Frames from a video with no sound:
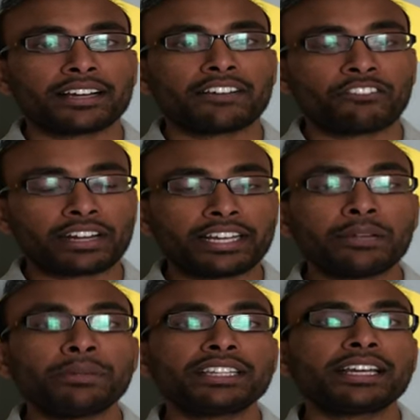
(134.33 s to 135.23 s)
for
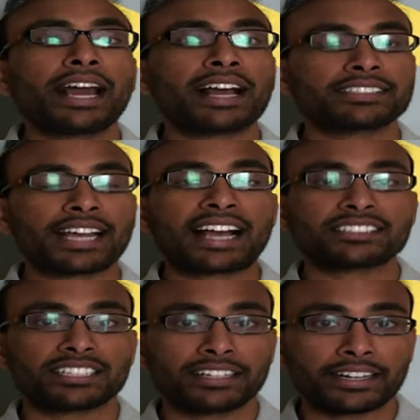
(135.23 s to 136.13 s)
EB3 has
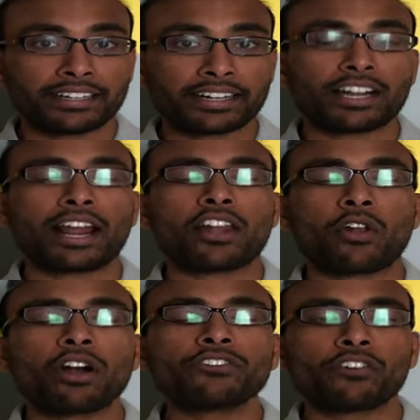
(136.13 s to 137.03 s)
accelerated a
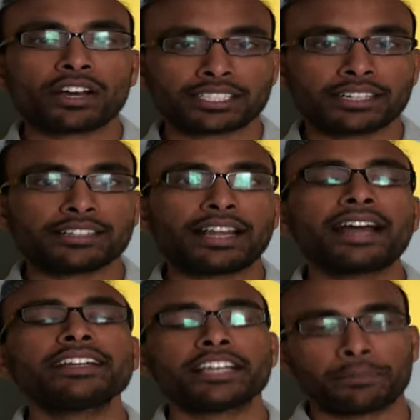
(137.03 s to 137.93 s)
lot faster
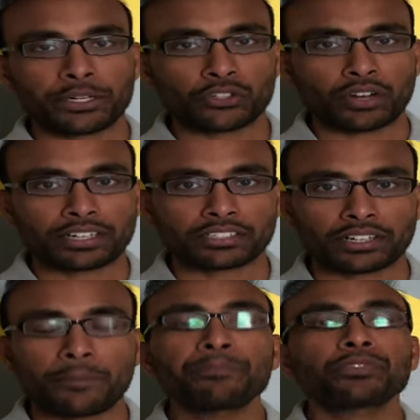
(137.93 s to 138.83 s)
than EB2 actually.